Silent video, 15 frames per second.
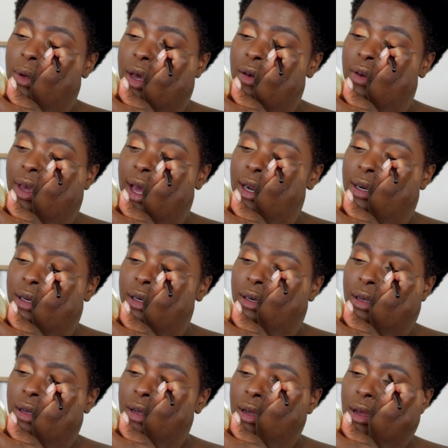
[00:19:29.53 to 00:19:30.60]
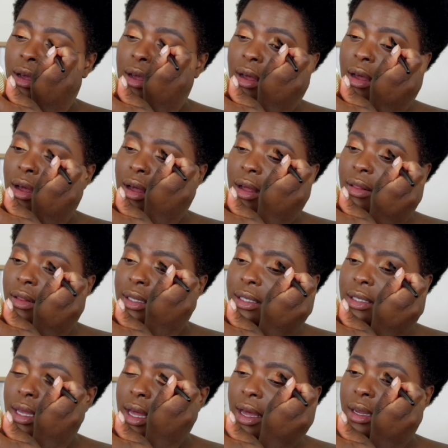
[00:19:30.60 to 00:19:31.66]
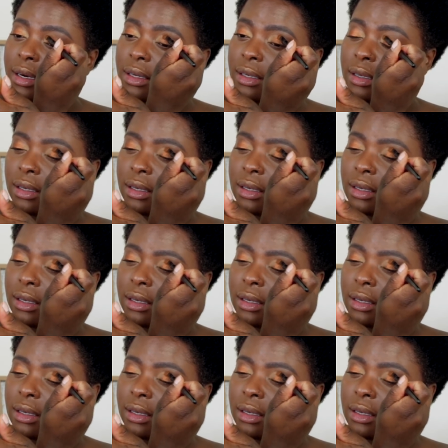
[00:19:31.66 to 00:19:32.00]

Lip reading: heavy-handed on the side.